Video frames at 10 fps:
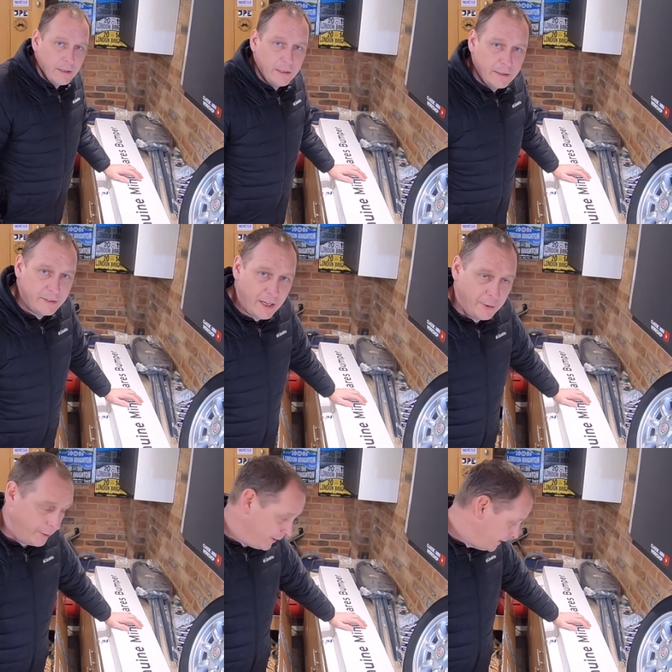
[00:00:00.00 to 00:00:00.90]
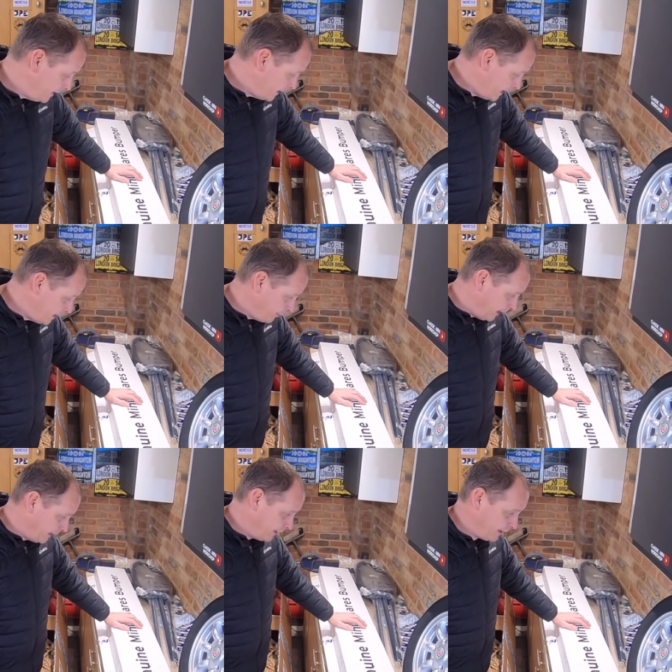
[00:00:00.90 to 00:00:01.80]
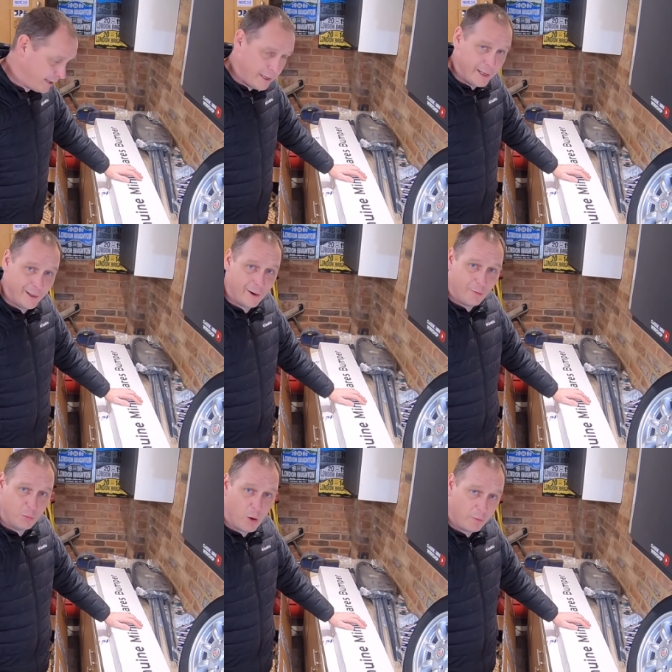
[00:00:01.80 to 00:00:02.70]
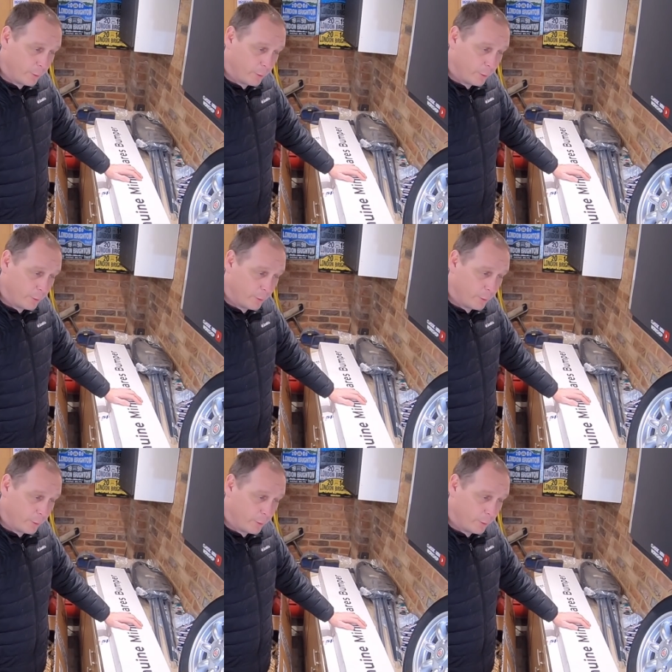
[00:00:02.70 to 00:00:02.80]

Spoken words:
So anyway, I've waffled